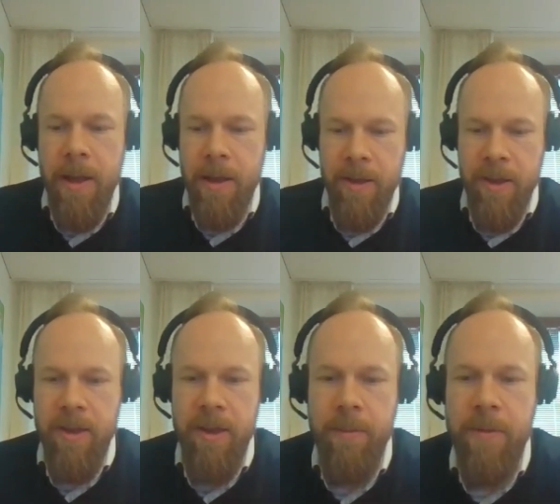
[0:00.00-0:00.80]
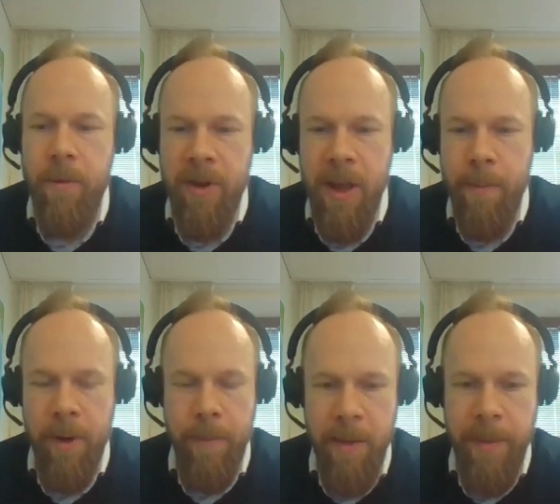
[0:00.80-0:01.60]
uh, systems, for
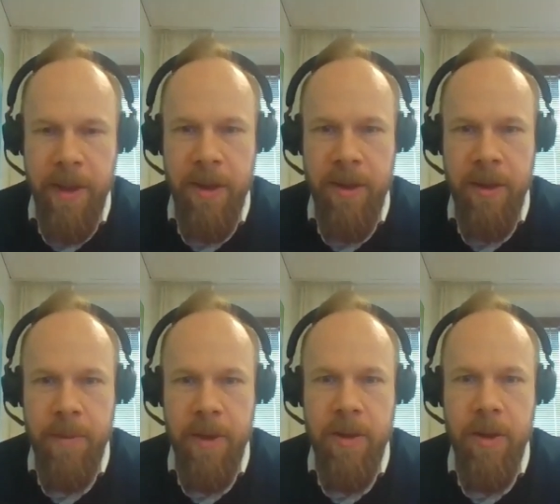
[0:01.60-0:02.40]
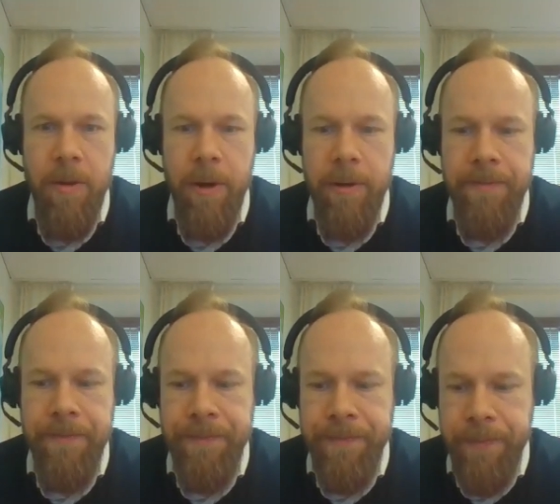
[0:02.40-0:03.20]
example, payment systems and so on.
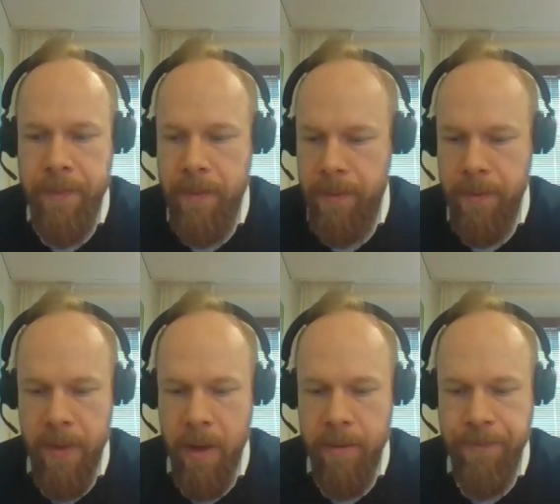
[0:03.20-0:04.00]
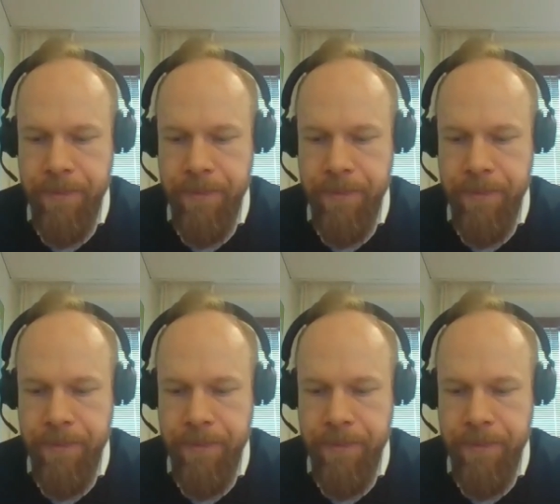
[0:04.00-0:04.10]
Mm